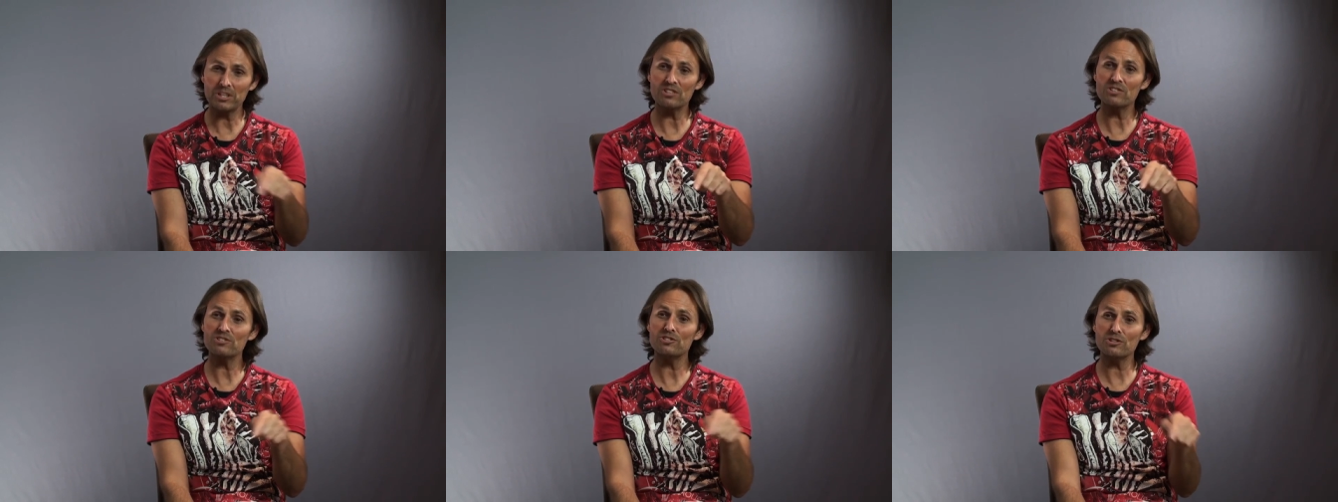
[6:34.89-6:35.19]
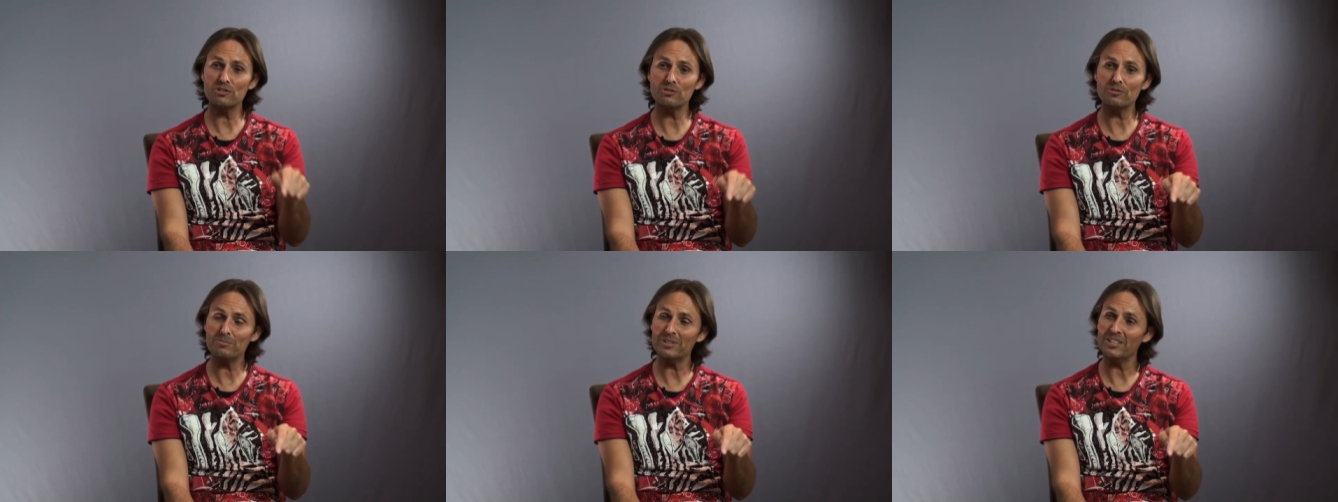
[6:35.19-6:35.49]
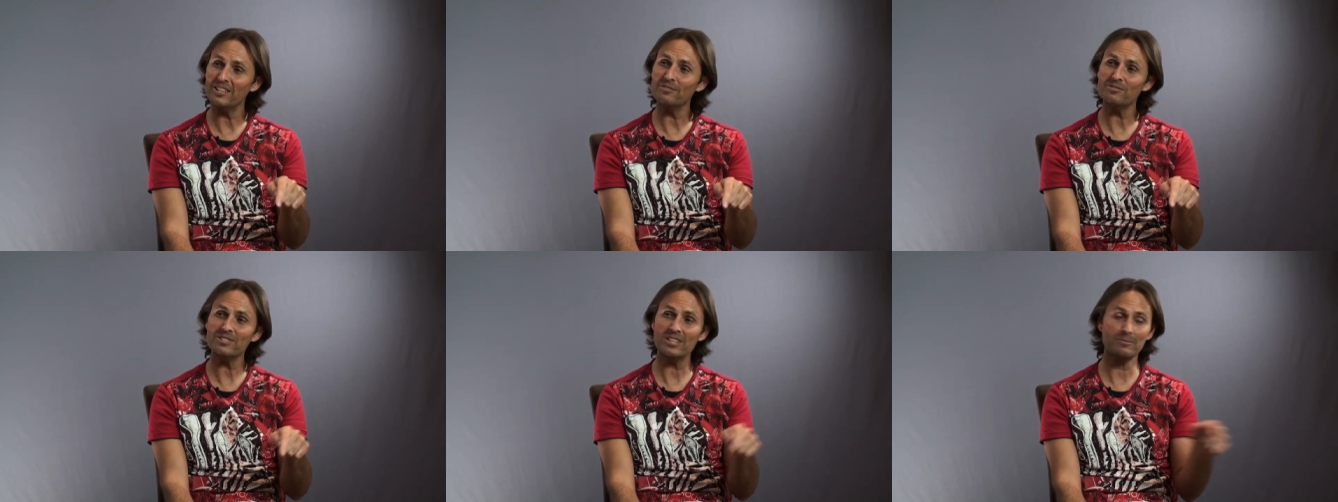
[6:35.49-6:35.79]
because you
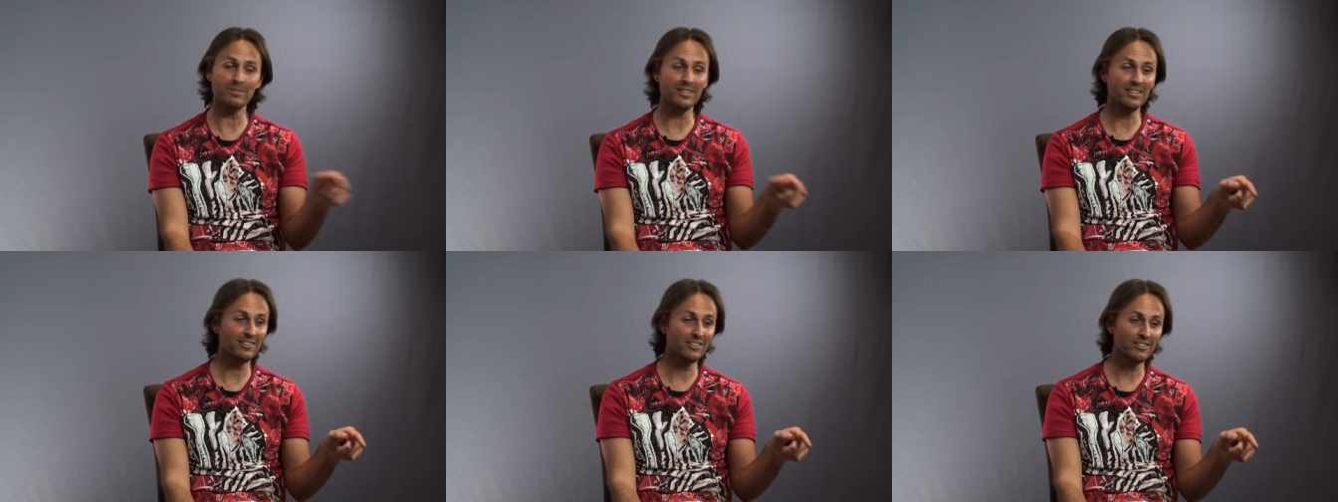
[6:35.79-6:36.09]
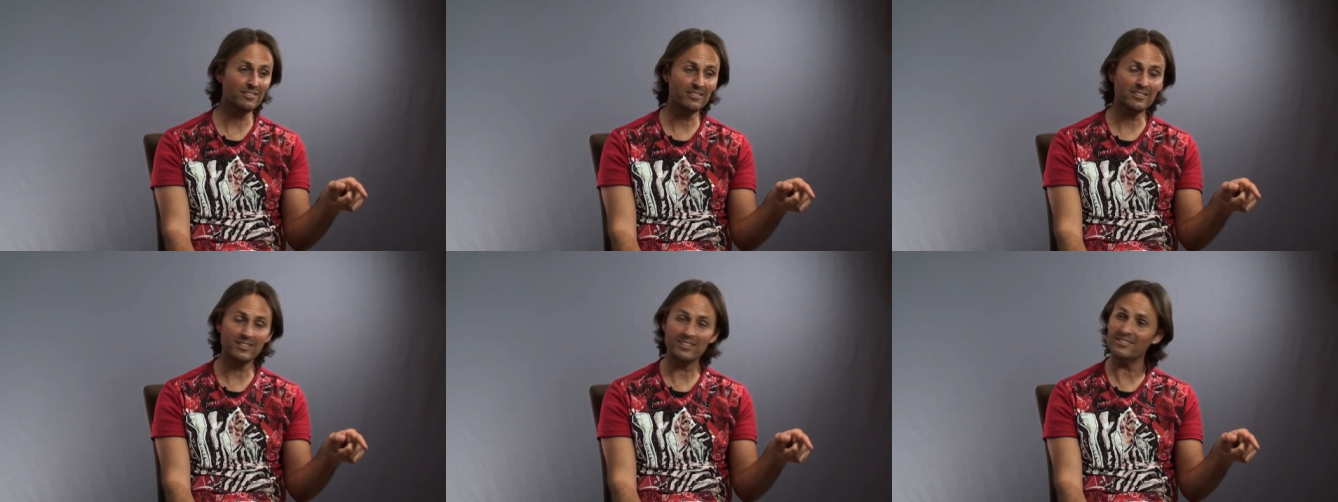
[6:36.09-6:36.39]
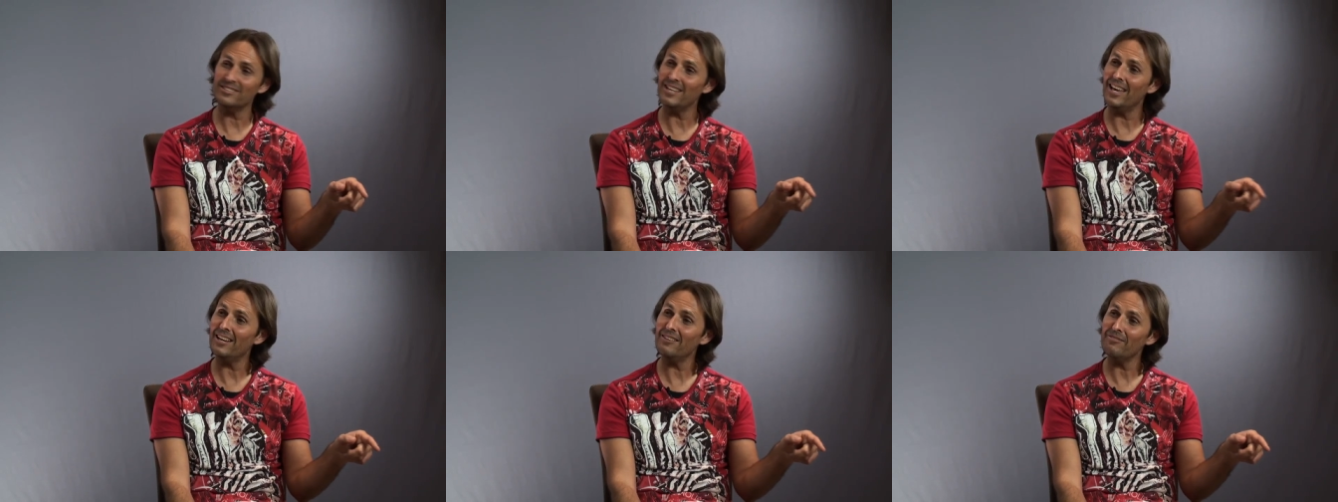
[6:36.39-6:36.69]
believe something that
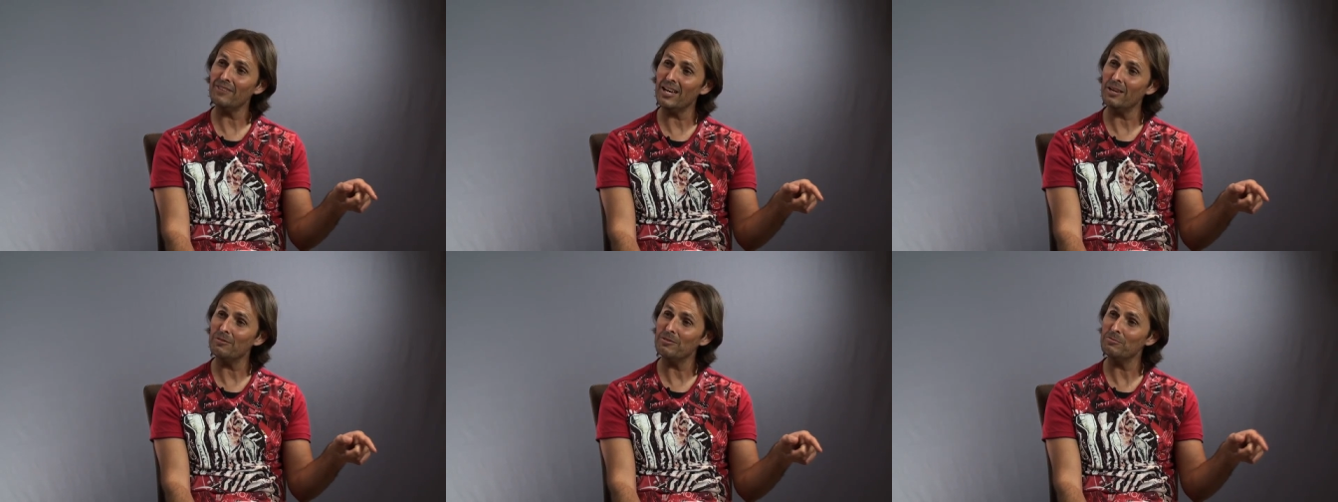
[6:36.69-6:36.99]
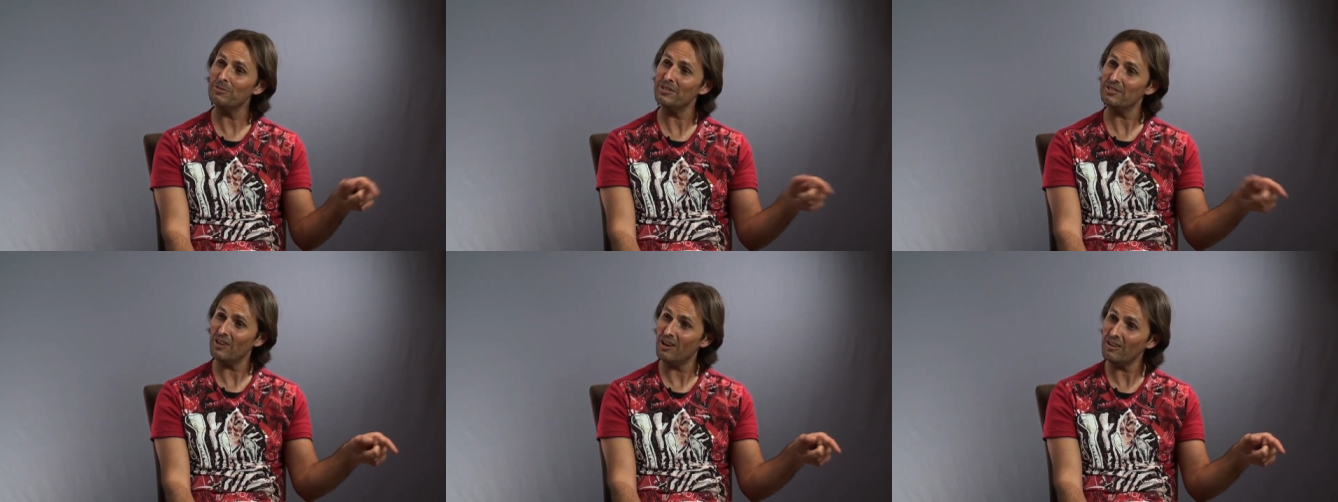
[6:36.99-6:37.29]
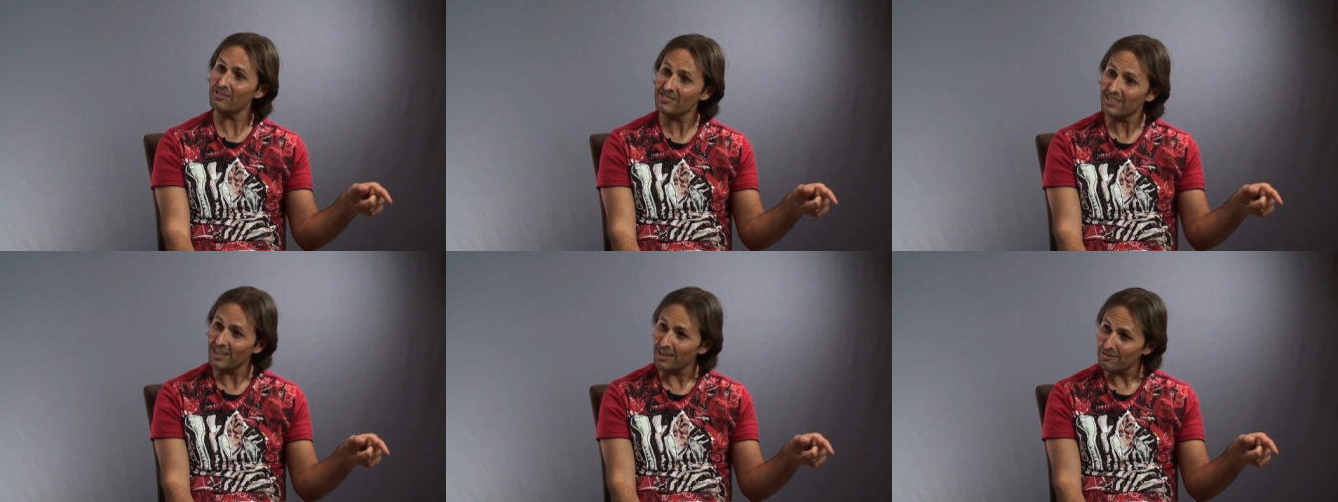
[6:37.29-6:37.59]
is out of harmony with
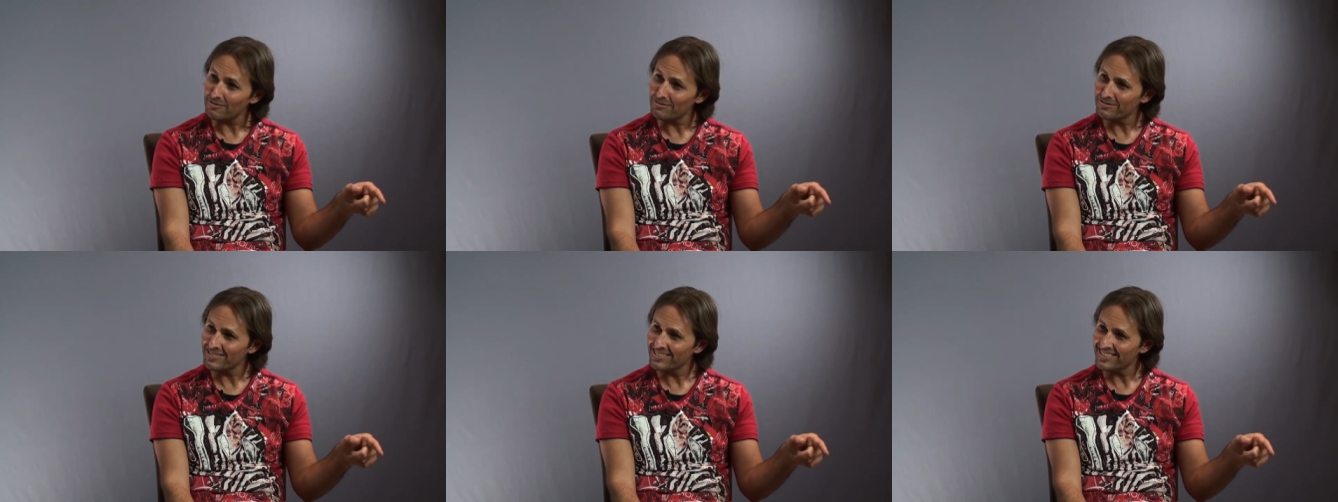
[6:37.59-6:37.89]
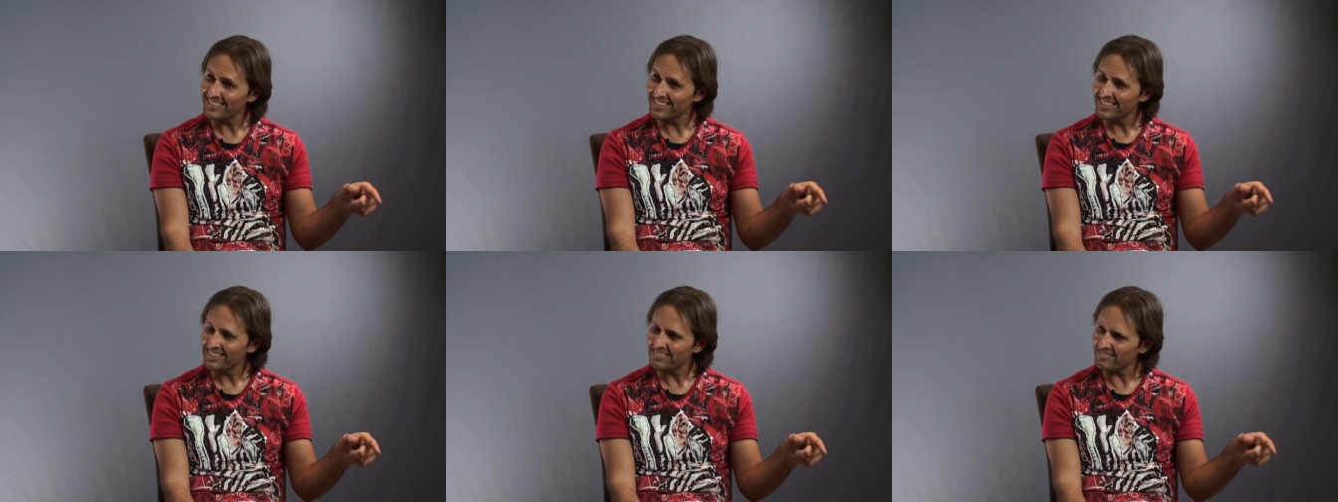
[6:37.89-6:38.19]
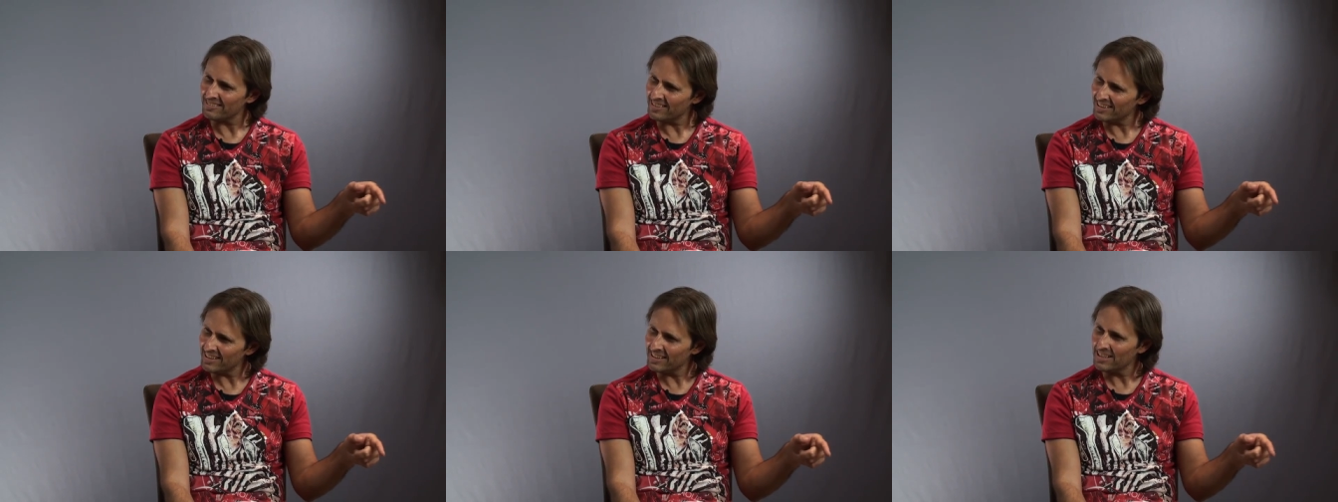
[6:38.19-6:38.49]
God's love, mm-hmm.
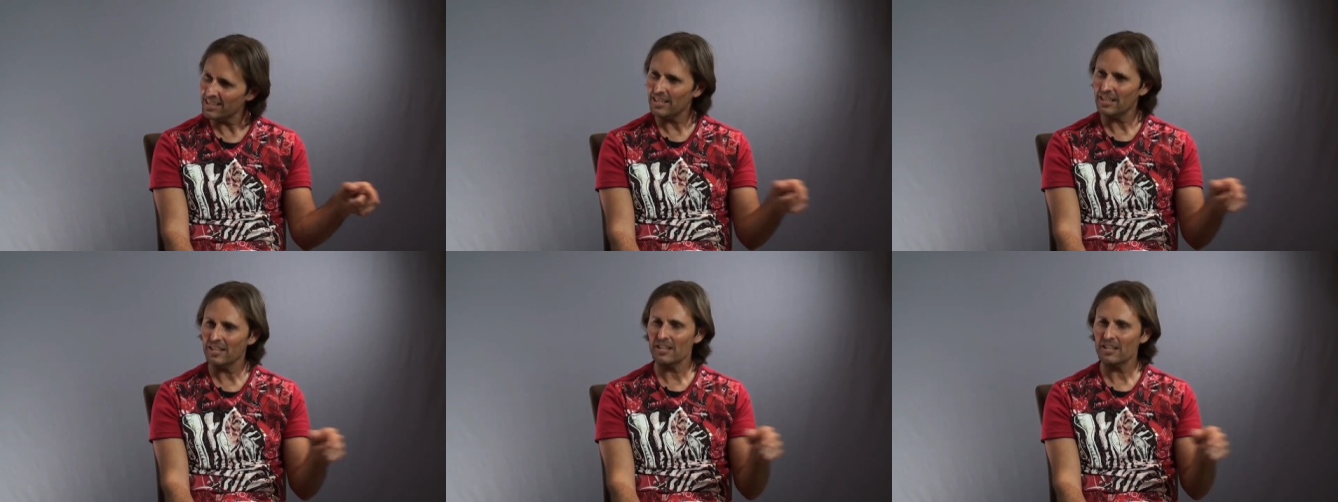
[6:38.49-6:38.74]
right?